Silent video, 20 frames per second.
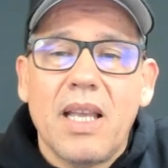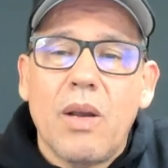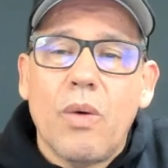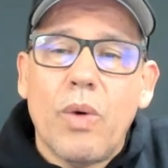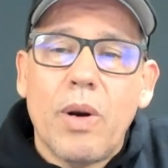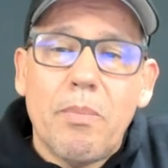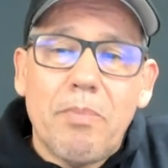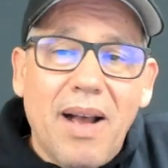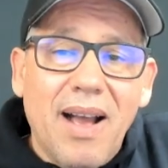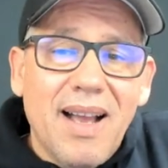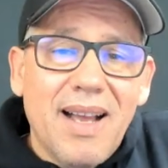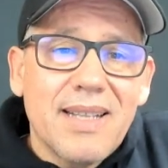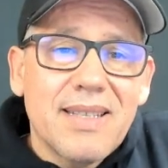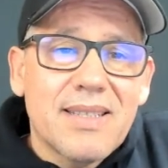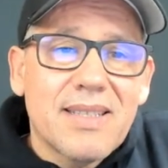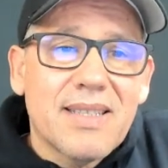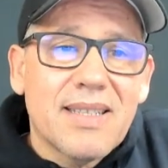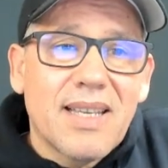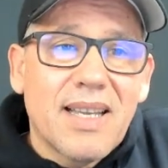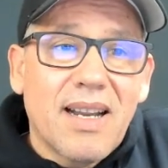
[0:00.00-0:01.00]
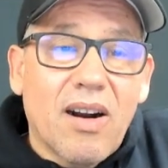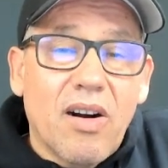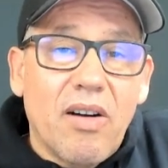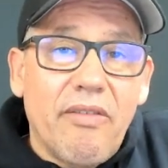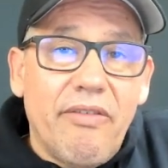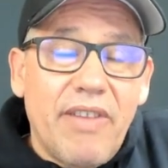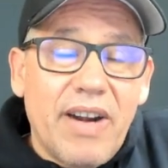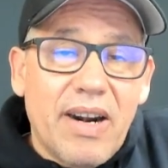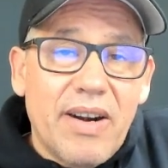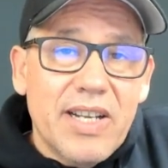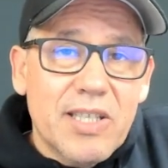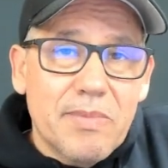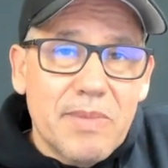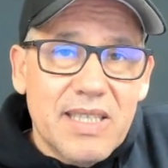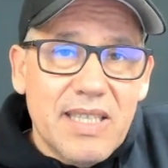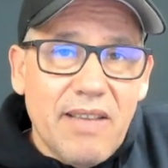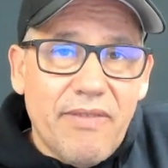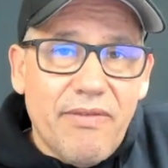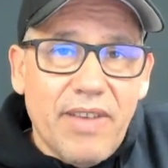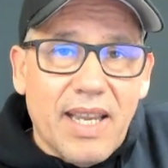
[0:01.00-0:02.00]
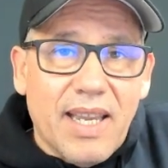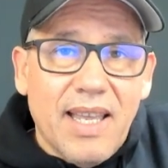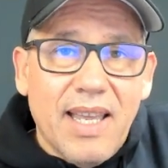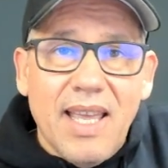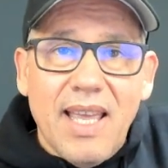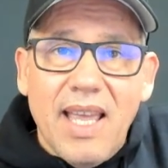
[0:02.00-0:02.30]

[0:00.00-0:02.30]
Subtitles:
Where bonds are very specific.